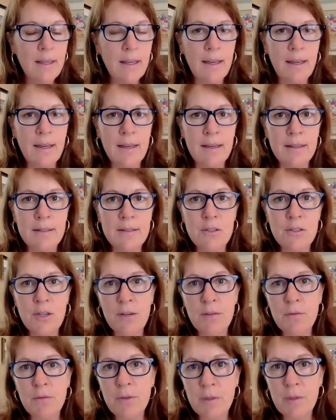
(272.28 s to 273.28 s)
and
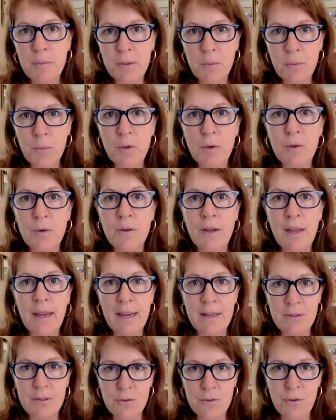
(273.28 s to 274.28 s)
Jane Friedman will
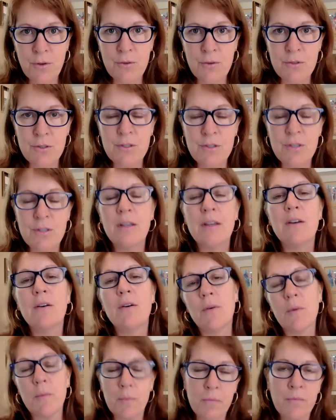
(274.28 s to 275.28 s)
answer those
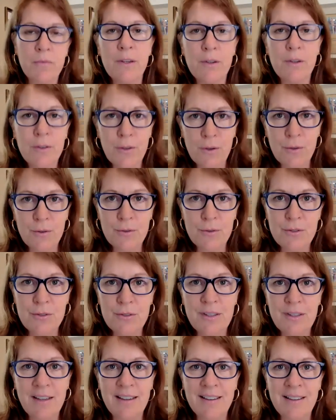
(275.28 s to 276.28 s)
or field
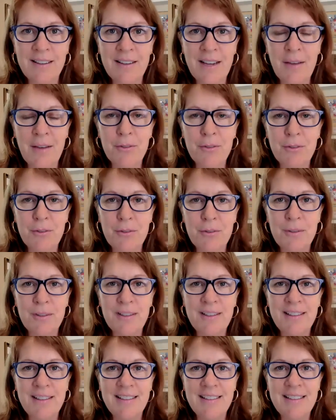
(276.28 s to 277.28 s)
those after
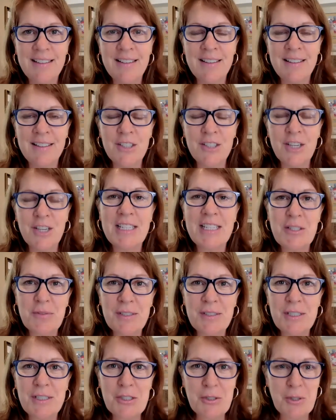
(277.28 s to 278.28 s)
Jackie's
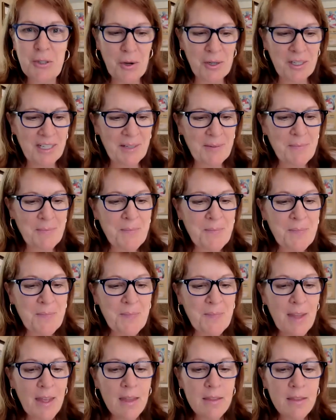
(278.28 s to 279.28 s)
finished talking.
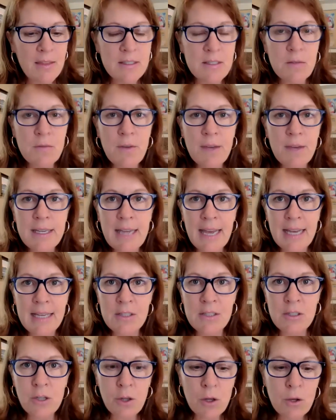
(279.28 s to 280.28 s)
This event
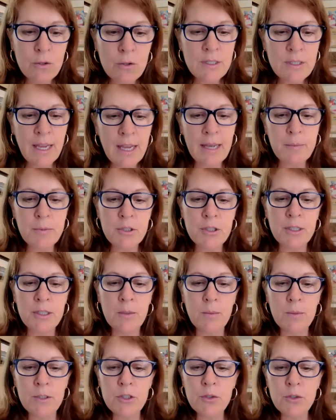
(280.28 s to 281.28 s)
has closed
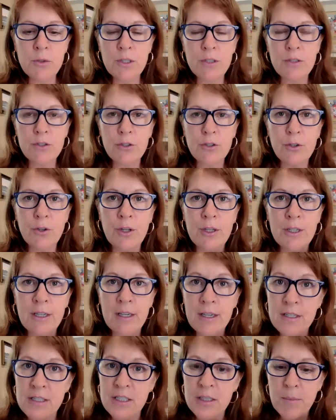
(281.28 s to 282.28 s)
captioning, which you can turn on and
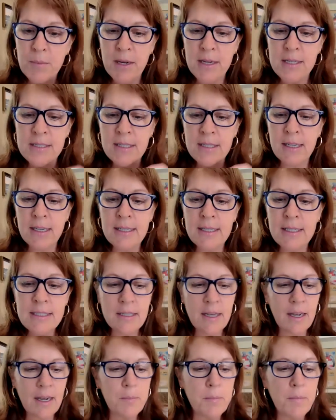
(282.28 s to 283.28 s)
customize at any
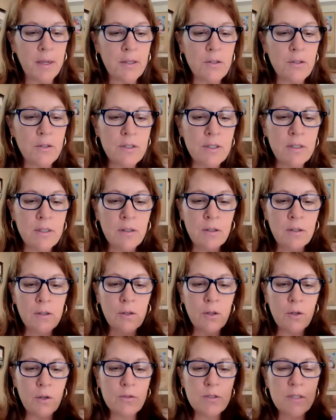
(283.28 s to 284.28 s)
time by using the
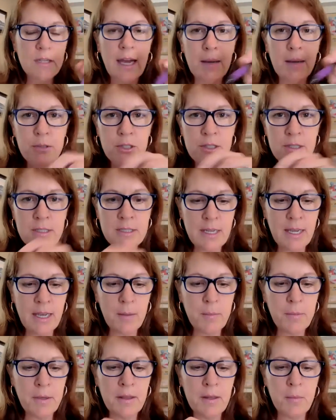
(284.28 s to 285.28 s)
closed captions
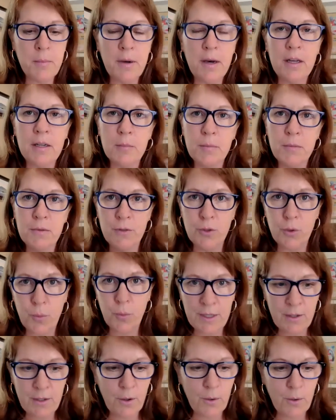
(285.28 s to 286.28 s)
tab at the bottom of your
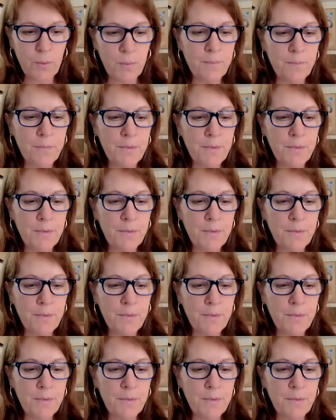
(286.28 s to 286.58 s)
window.